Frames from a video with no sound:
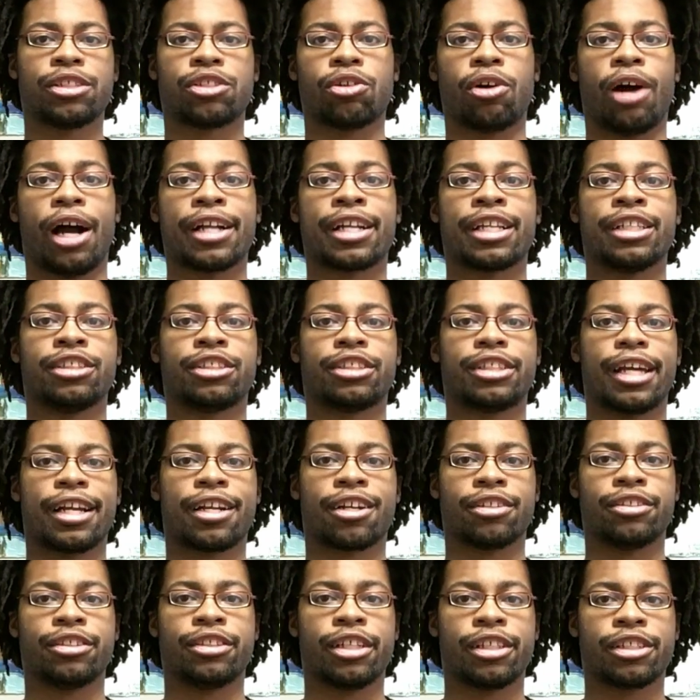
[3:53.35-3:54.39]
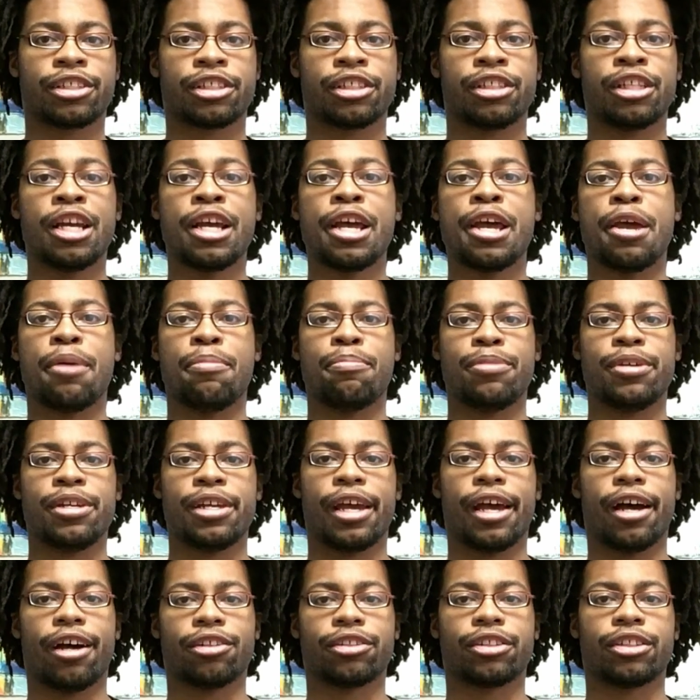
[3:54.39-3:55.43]
so I can stay conditioned and be
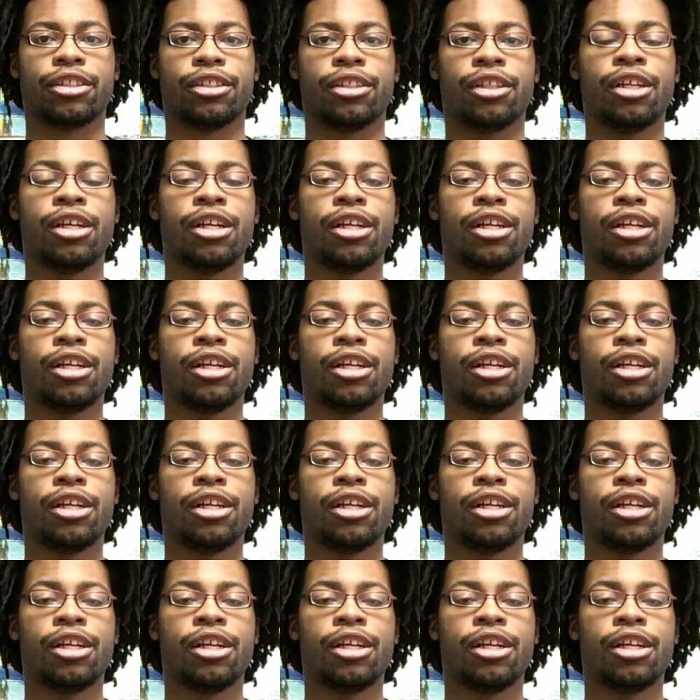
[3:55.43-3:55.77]
healthy.